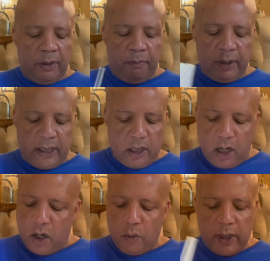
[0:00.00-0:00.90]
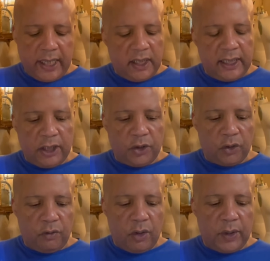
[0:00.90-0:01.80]
But always get your
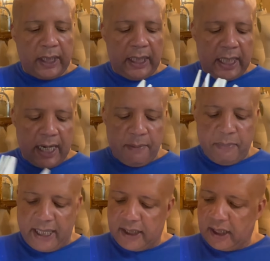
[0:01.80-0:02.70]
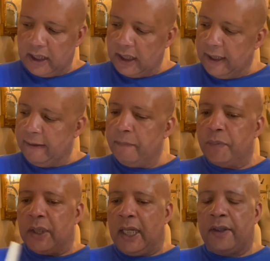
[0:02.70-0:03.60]
croquis, and basically
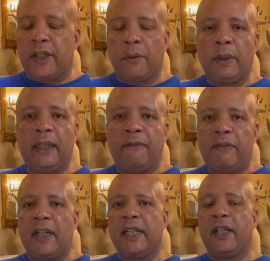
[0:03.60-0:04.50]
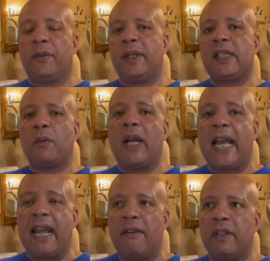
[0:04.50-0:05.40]
they're really fun. And the reason why
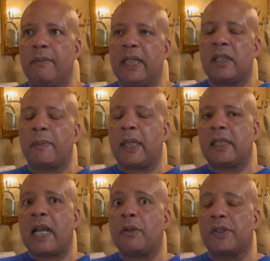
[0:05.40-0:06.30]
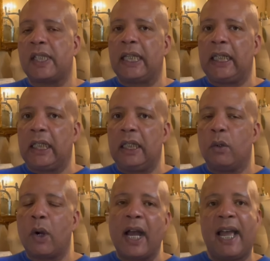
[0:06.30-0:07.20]
I have them is because I'll see
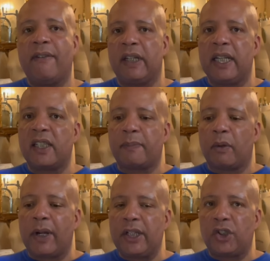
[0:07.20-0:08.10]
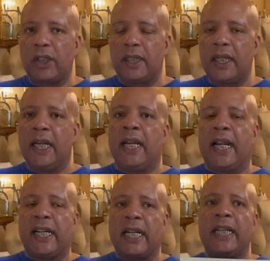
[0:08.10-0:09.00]
or I'll have an inspiration and I